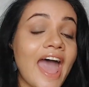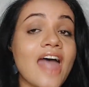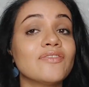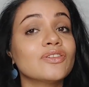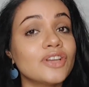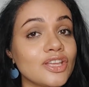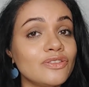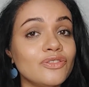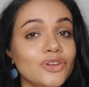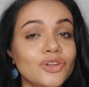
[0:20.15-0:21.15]
And for
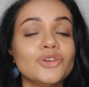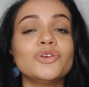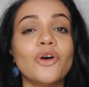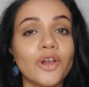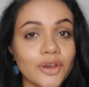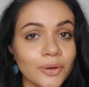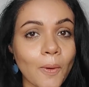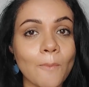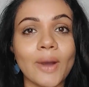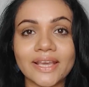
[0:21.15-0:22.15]
today's video, you already
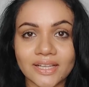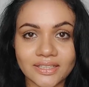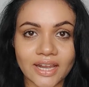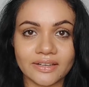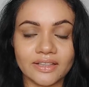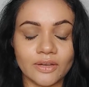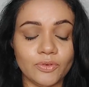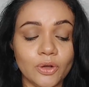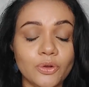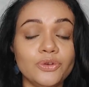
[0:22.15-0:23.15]
know by the title
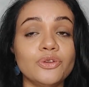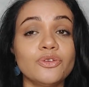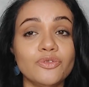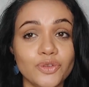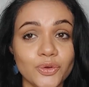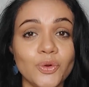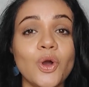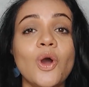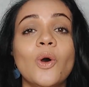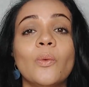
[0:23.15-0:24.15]
that we're going to review